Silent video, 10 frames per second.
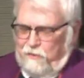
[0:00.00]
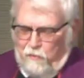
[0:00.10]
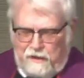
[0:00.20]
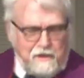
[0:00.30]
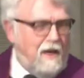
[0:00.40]

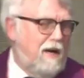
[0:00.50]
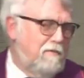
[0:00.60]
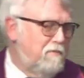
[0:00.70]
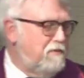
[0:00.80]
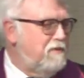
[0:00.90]
What
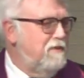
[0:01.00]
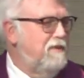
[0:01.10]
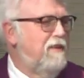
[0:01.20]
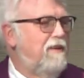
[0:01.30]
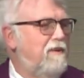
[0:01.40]
comes
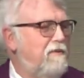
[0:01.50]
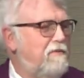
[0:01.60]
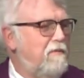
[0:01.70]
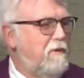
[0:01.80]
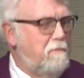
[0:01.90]

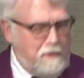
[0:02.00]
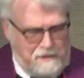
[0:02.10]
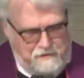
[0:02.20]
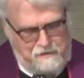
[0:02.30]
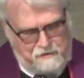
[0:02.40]
from the
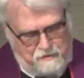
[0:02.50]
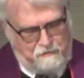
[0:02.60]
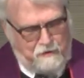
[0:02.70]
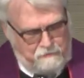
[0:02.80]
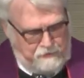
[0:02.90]
basis
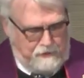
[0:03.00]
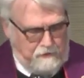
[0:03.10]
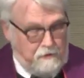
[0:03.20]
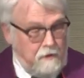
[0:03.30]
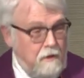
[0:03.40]
of our
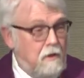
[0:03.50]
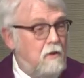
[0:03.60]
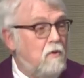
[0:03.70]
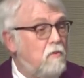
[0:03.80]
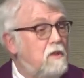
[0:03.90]
faith?
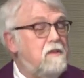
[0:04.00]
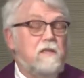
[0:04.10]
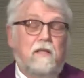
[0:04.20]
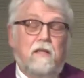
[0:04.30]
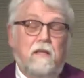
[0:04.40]
We
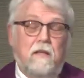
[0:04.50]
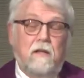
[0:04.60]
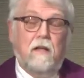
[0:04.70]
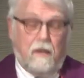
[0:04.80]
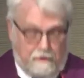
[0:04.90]

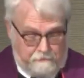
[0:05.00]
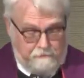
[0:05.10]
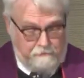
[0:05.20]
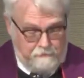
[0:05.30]
see love.